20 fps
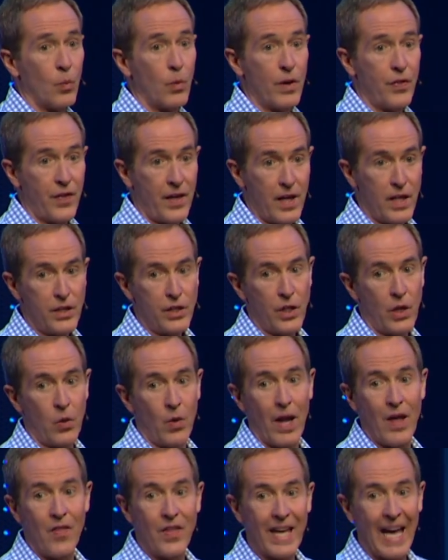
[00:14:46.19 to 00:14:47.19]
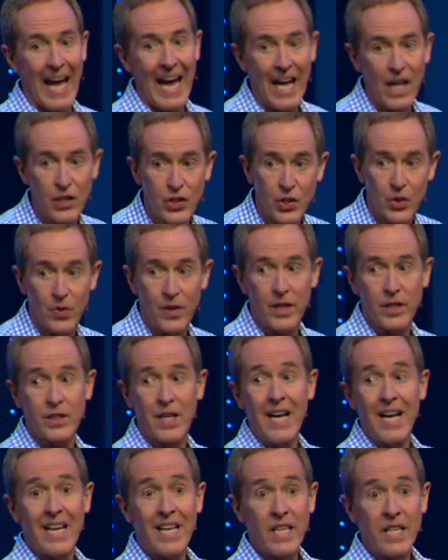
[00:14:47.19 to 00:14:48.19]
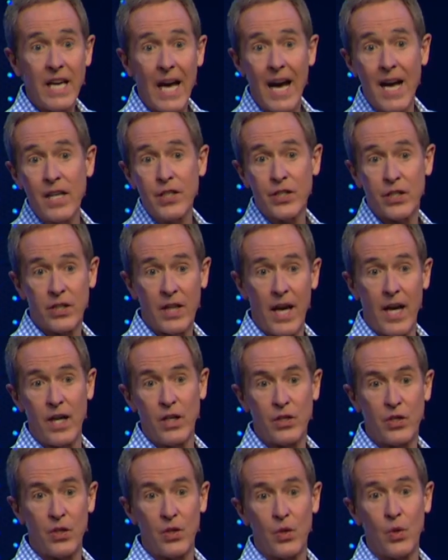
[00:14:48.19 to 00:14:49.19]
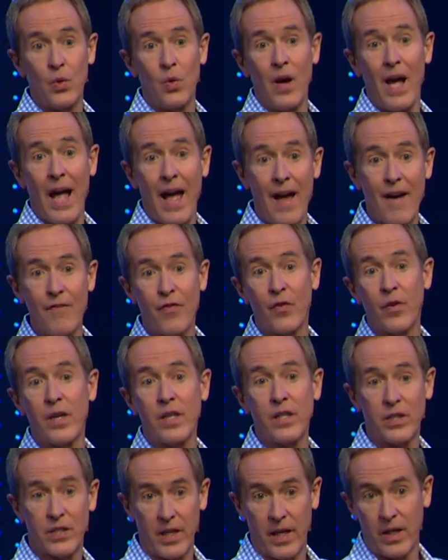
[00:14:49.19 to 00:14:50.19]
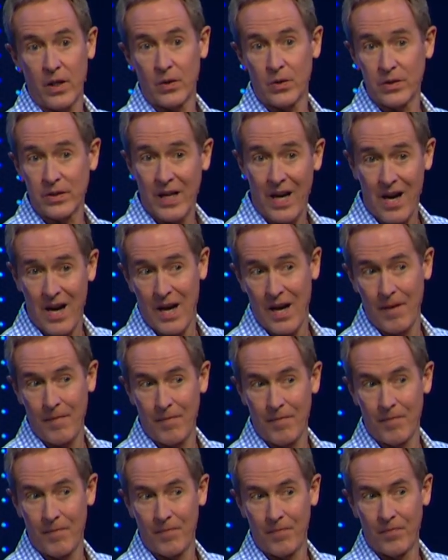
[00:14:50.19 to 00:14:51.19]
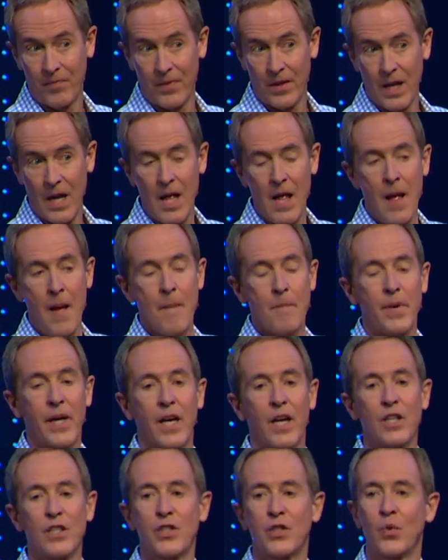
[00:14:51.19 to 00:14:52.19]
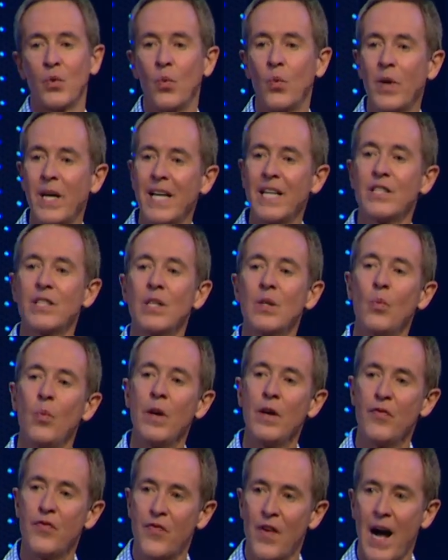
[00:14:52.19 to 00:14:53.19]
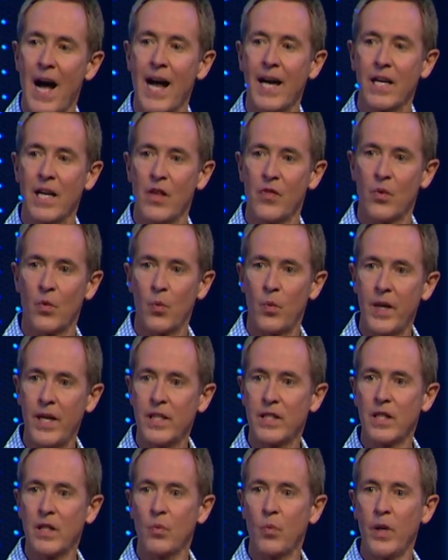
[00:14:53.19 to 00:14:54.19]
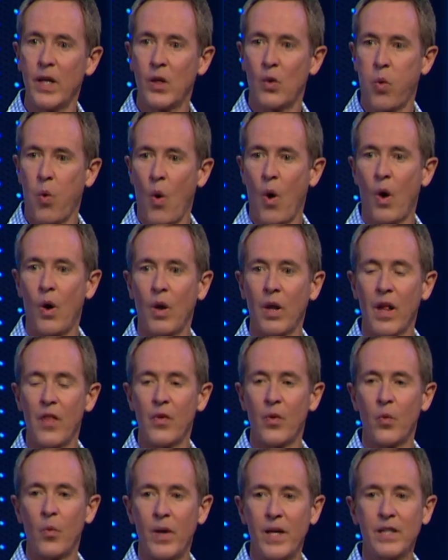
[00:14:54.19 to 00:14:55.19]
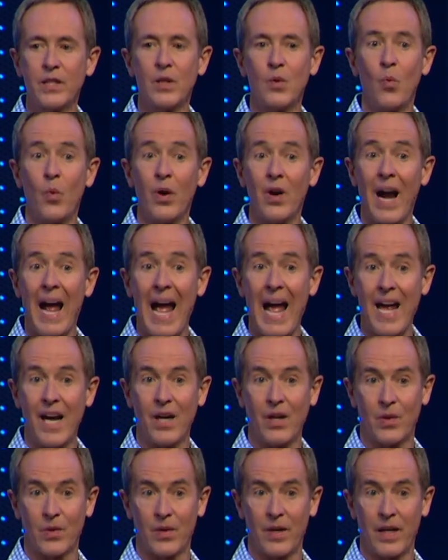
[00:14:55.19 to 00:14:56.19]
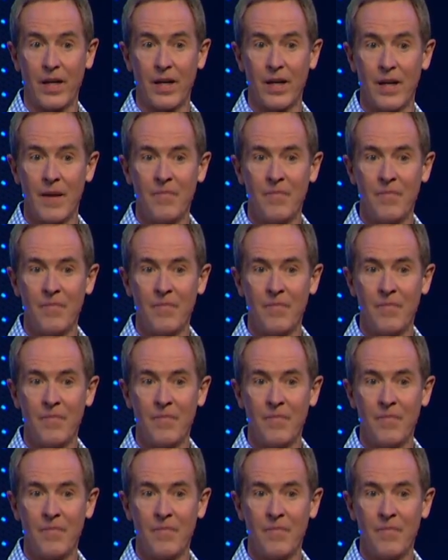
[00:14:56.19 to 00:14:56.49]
within you? And the answer is, yes, they do every single time. Because the reason we fight and the reason we quarrel and the reason we're angry